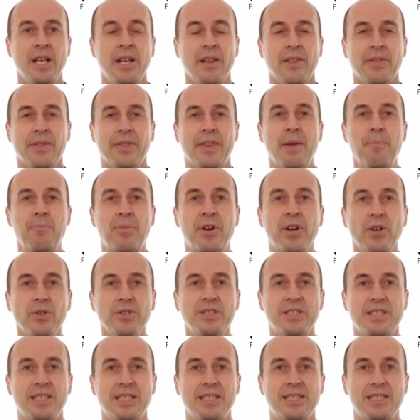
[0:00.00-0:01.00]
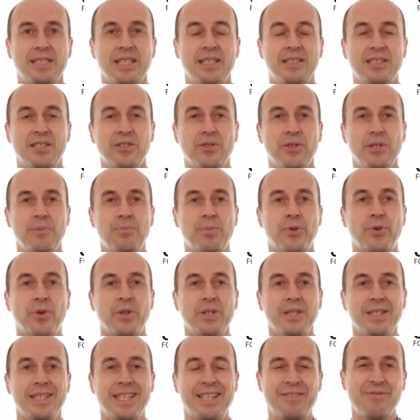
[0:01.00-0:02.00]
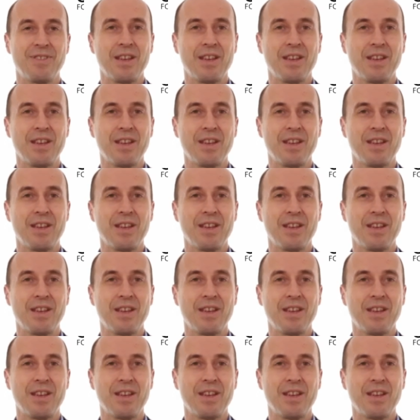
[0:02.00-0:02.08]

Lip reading: The process, that's so important, that we have to